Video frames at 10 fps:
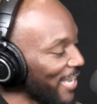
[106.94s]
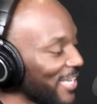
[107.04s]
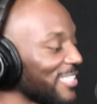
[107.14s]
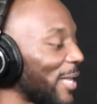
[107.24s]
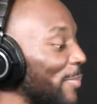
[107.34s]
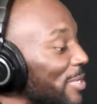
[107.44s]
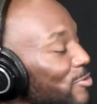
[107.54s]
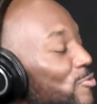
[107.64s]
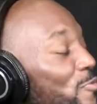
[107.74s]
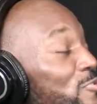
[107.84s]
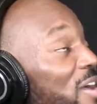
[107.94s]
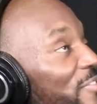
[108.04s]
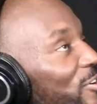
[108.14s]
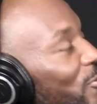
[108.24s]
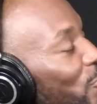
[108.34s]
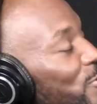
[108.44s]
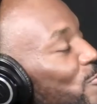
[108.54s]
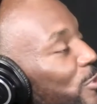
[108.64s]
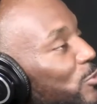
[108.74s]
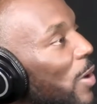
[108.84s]
guess, I mean, we never know.
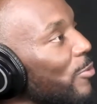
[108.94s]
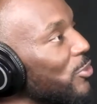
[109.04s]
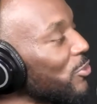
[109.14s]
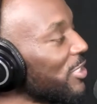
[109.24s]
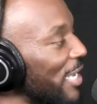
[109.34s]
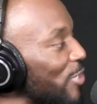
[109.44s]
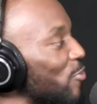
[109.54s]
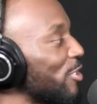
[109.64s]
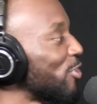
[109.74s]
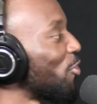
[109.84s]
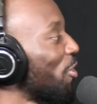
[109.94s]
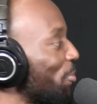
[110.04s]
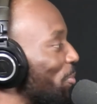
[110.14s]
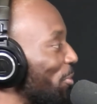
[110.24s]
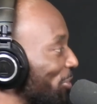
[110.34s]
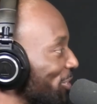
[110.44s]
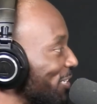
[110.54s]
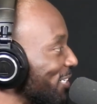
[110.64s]
Which one would you say you enjoy more?